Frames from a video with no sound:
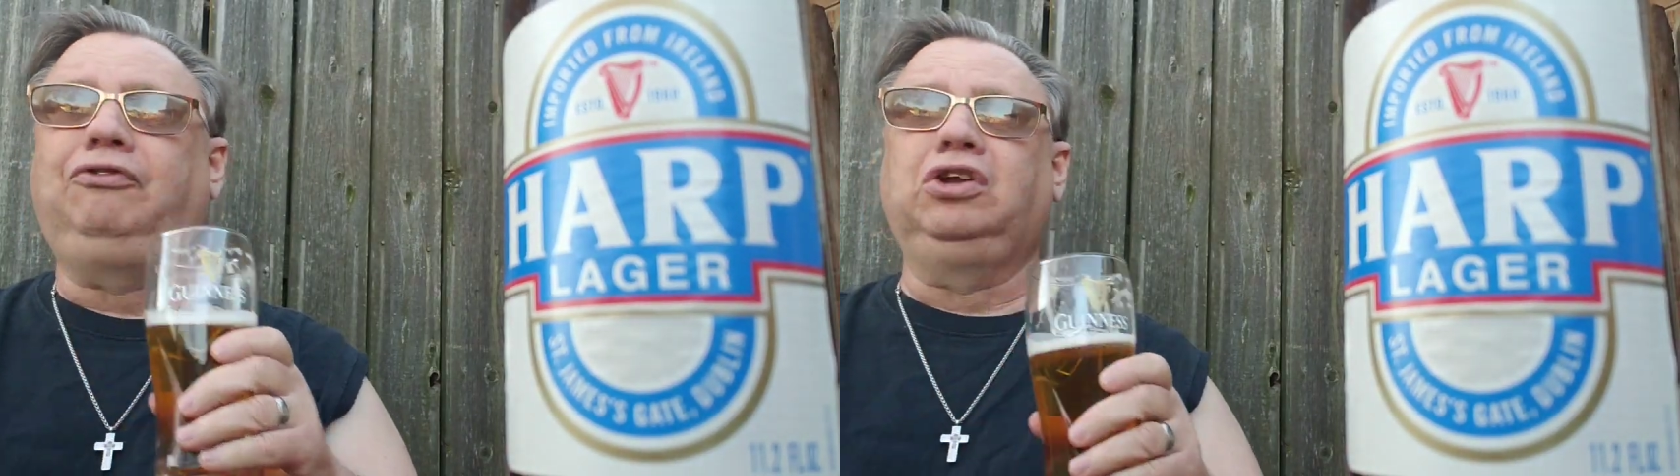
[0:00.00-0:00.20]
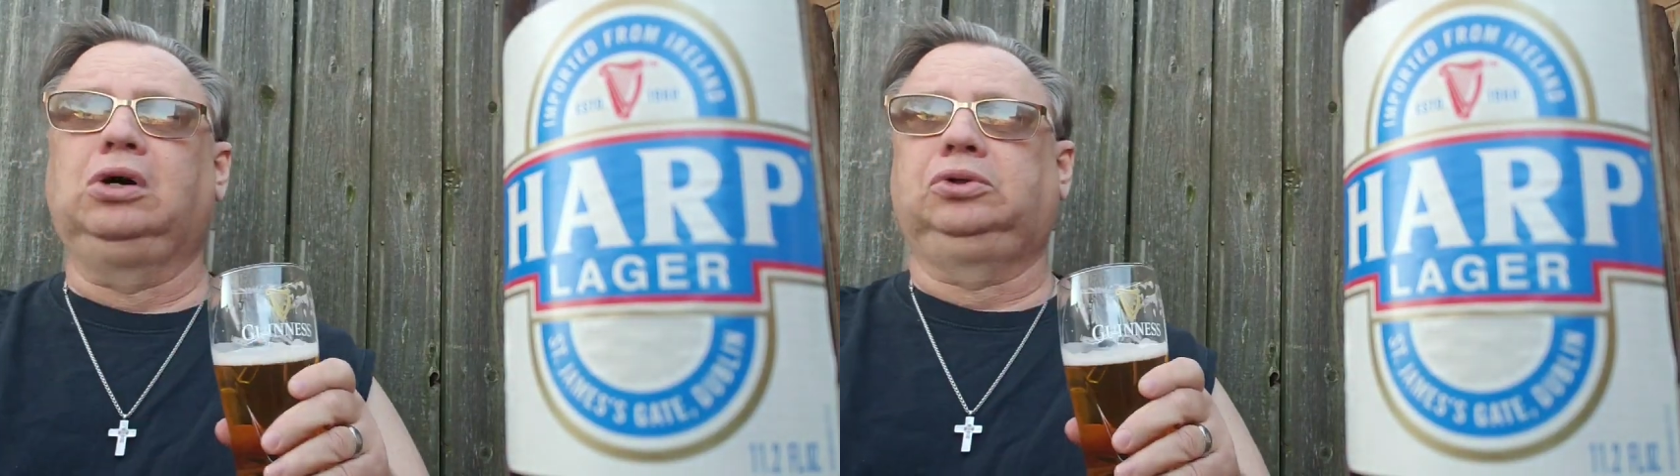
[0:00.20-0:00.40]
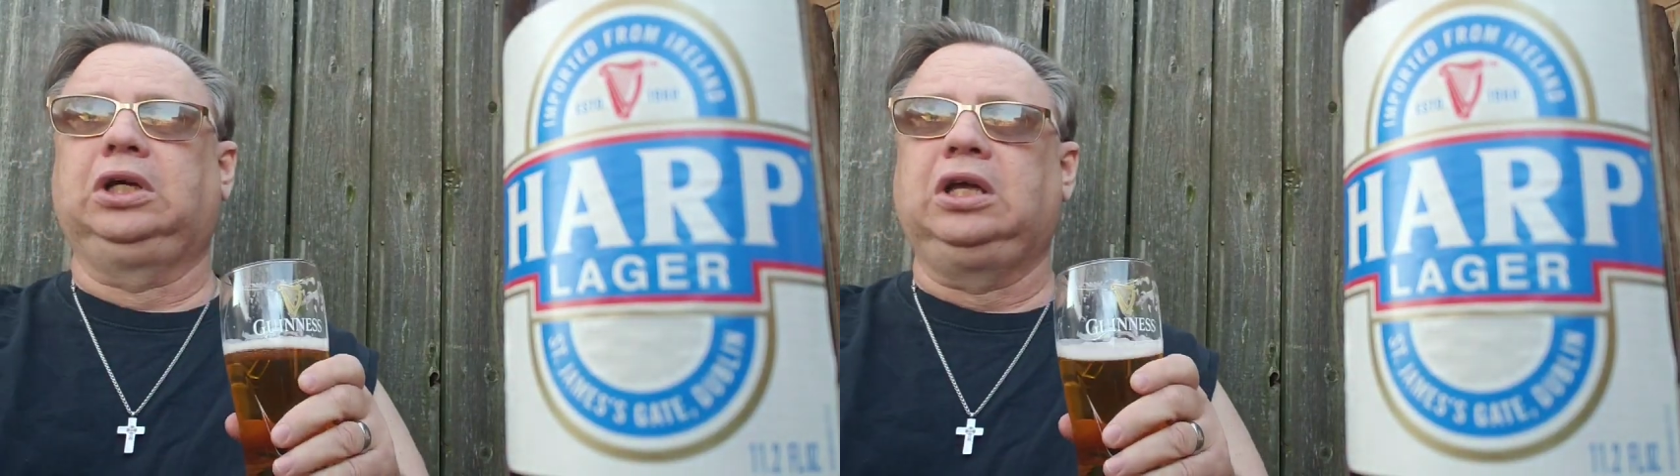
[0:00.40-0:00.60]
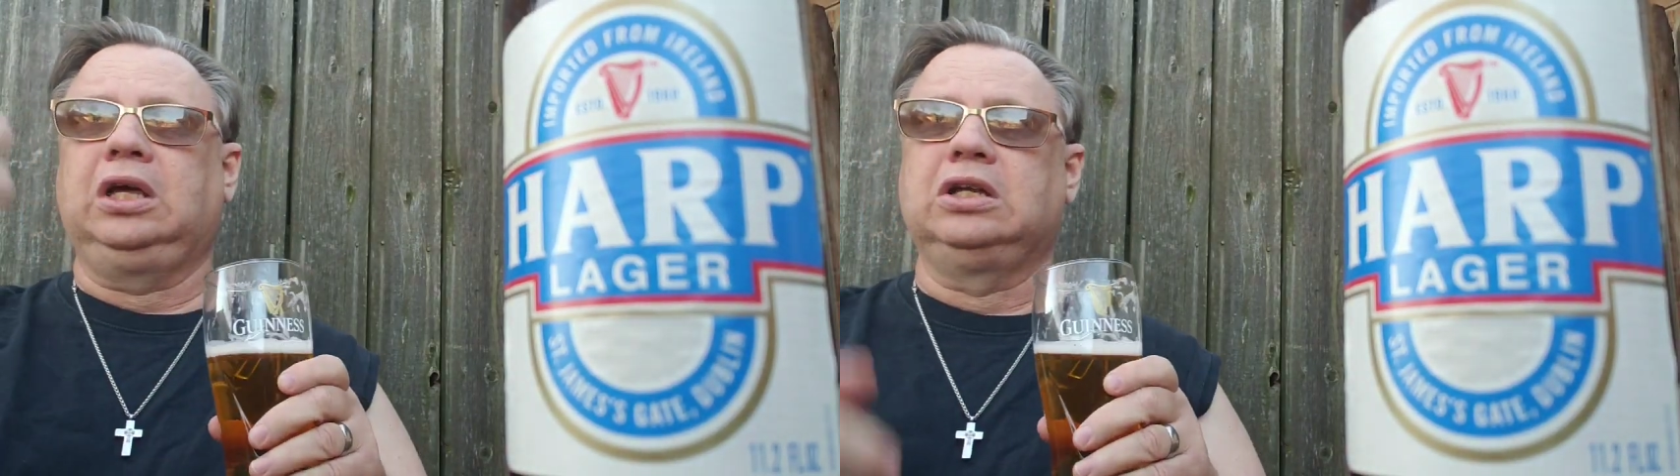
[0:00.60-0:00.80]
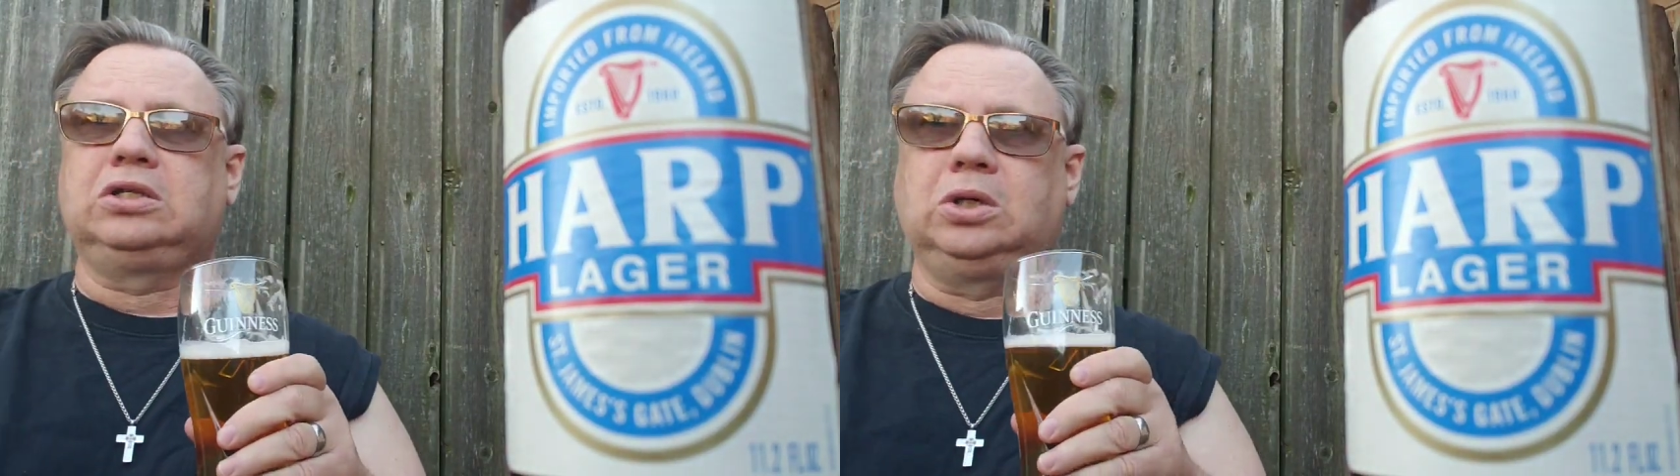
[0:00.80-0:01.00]
float the
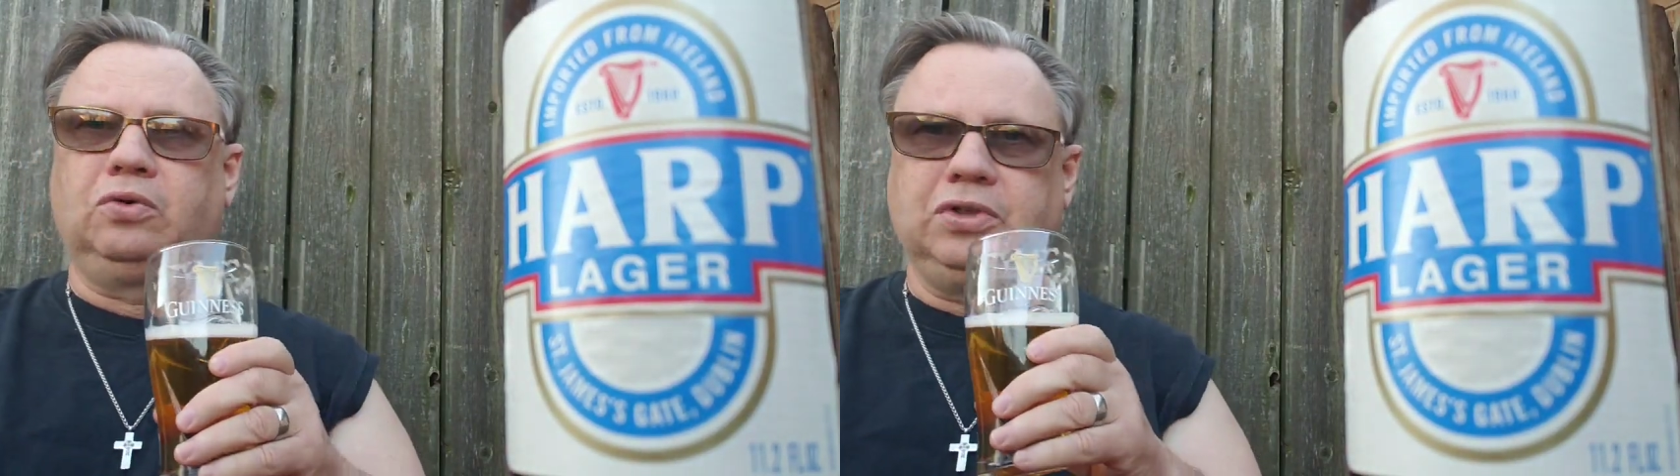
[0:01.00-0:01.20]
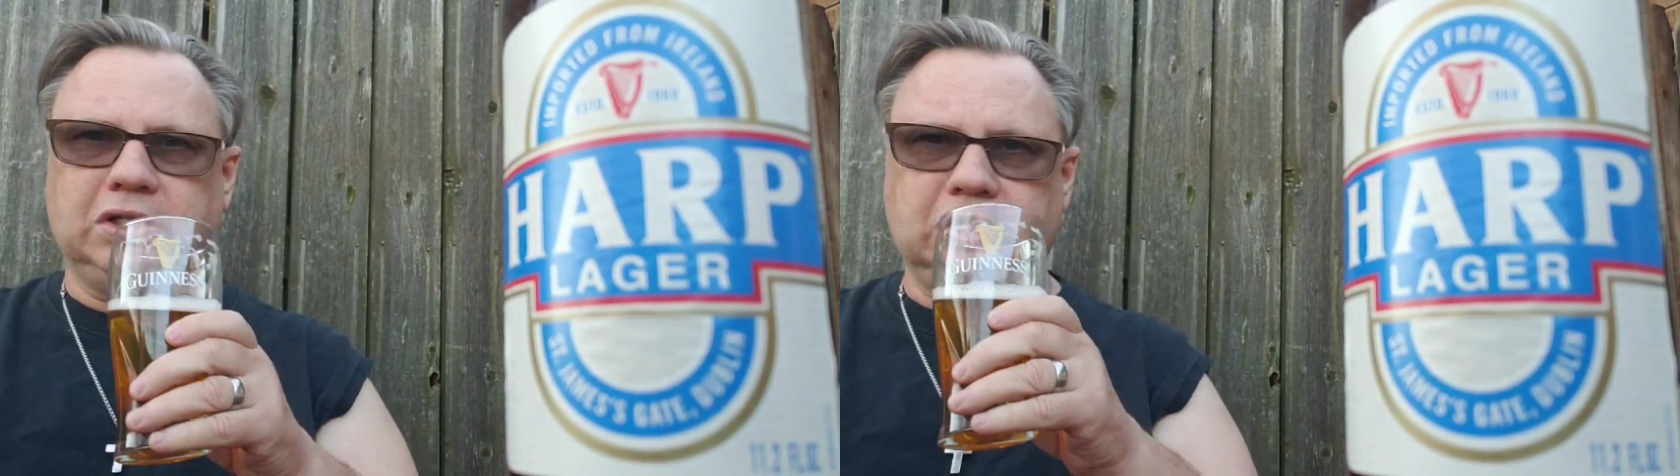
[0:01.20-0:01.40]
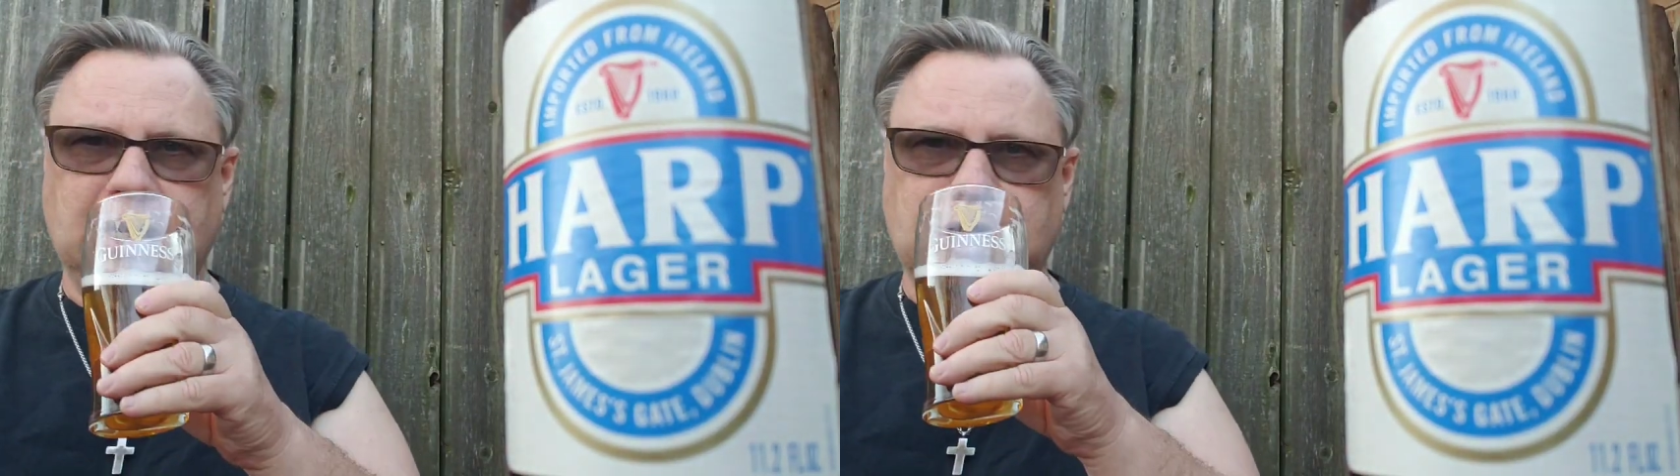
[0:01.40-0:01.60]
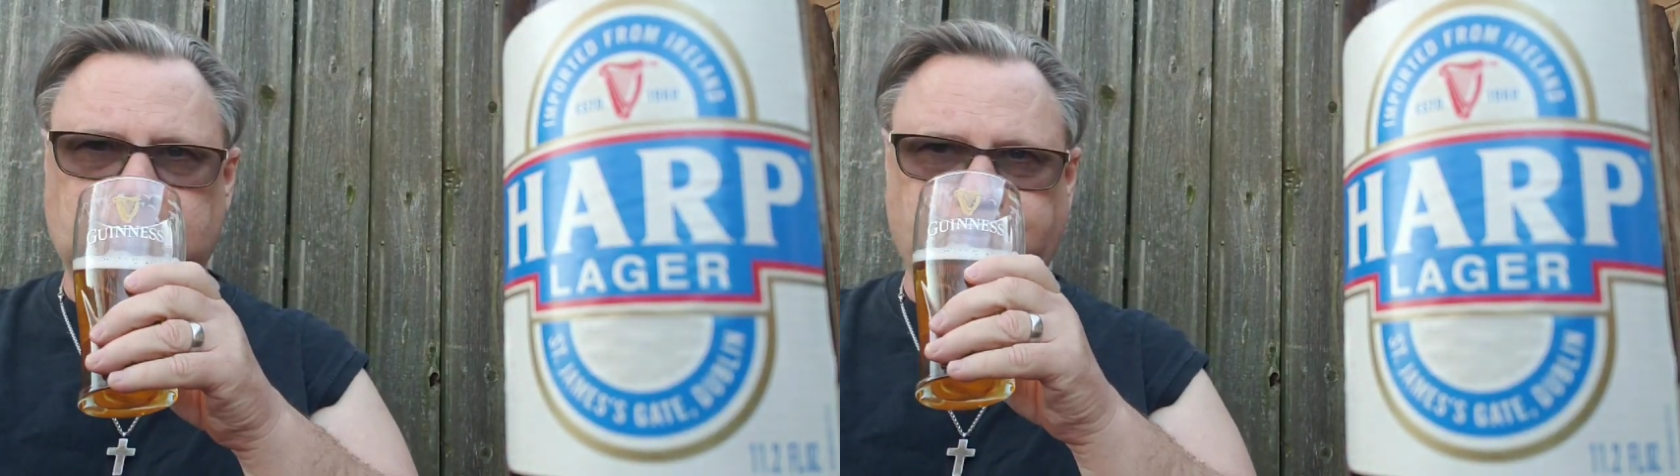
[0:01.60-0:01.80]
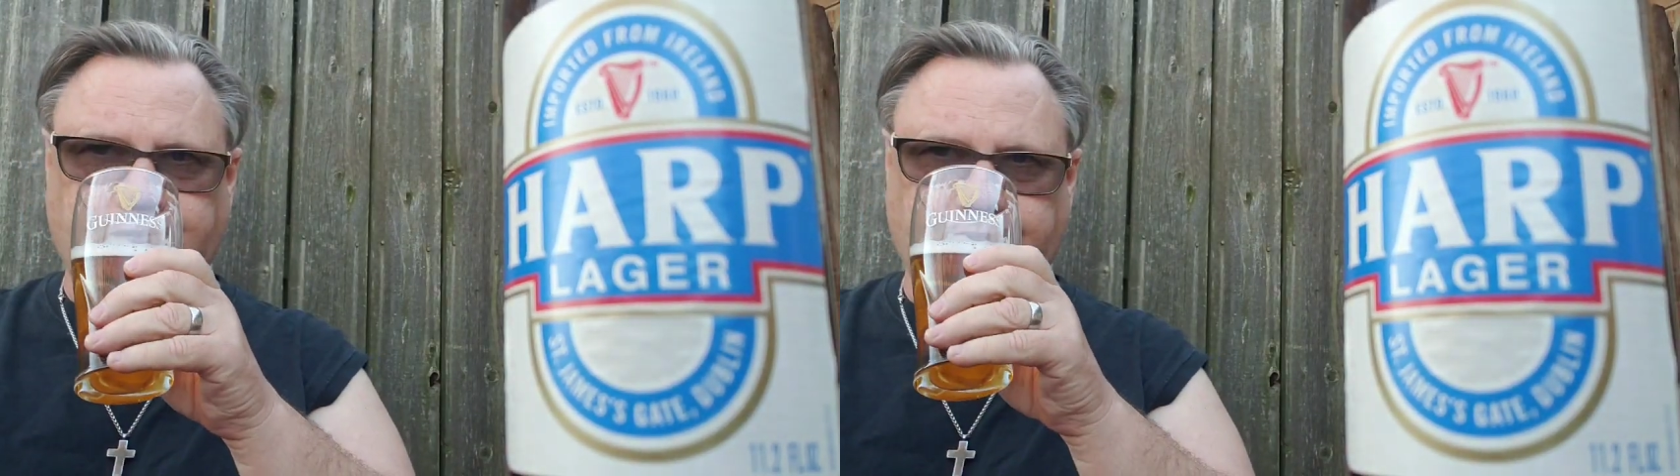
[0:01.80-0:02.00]
Guinness over the
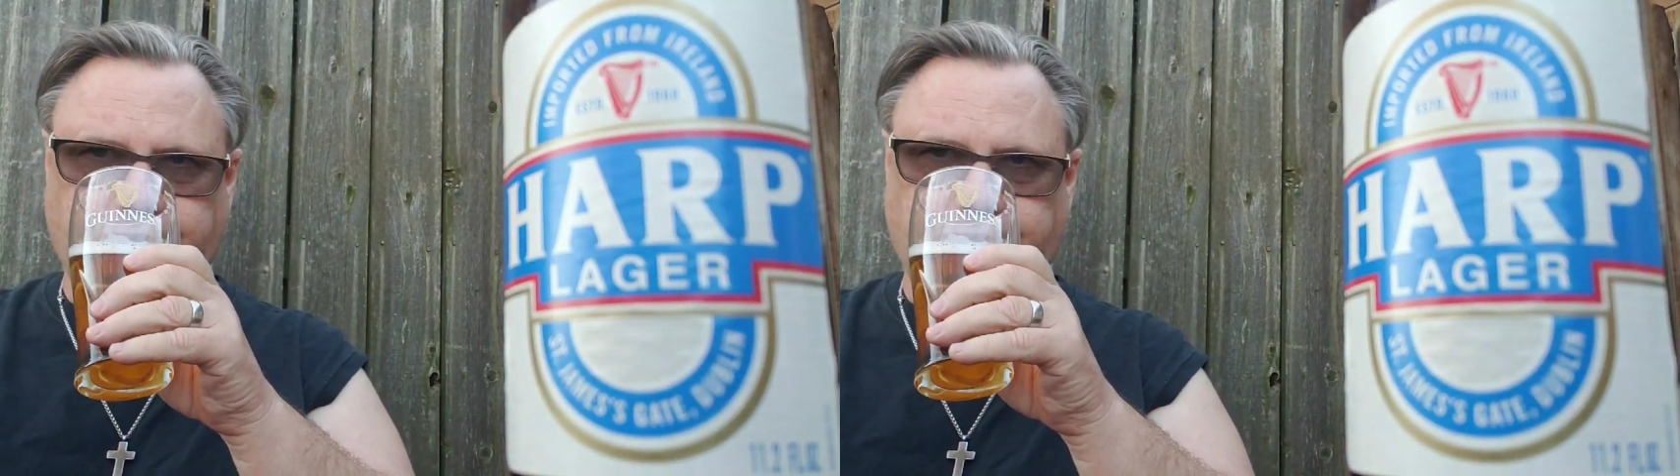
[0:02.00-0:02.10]
top.